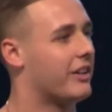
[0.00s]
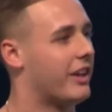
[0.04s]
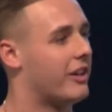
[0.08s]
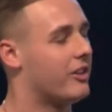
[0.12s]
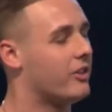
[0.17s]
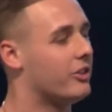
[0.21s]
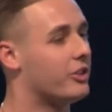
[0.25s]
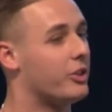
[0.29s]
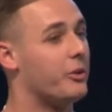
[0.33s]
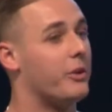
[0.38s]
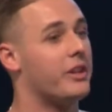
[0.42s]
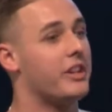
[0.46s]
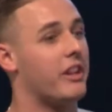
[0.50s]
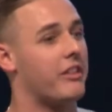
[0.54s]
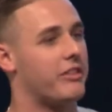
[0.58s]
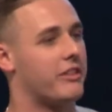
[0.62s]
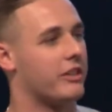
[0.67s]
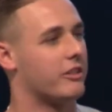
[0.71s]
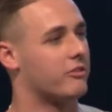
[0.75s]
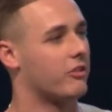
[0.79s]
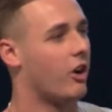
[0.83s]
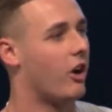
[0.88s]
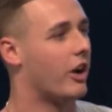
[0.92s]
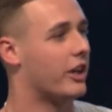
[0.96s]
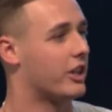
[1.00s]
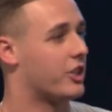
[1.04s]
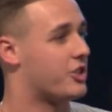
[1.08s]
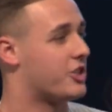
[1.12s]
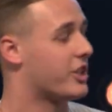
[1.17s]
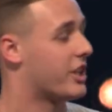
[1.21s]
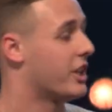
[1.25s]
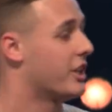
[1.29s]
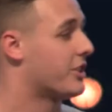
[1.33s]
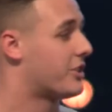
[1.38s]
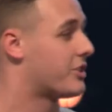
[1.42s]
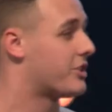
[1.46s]
I don't do anything wrong." And she
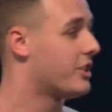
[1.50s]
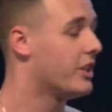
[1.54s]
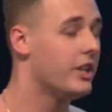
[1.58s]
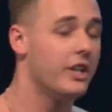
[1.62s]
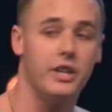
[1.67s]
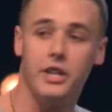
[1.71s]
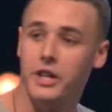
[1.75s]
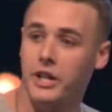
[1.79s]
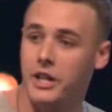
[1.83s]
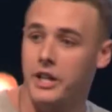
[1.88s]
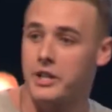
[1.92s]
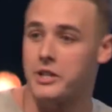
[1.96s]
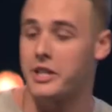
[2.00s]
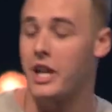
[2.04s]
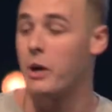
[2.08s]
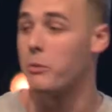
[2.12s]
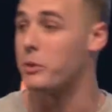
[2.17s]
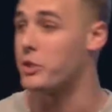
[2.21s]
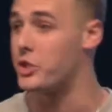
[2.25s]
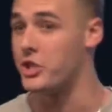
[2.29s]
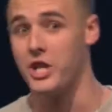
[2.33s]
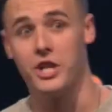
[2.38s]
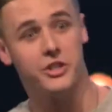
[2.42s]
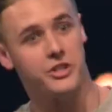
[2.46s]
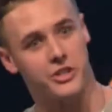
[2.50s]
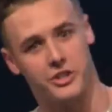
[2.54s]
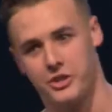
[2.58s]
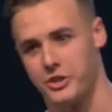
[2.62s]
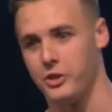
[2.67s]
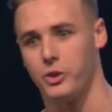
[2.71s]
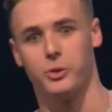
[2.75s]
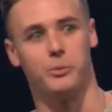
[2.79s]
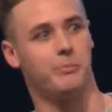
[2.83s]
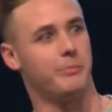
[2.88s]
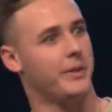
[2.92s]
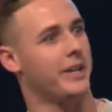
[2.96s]
goes, "It's not what Jesus
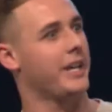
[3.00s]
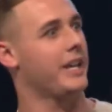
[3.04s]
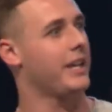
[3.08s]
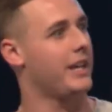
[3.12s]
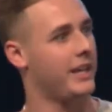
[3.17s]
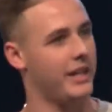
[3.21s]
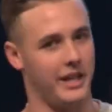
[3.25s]
told me."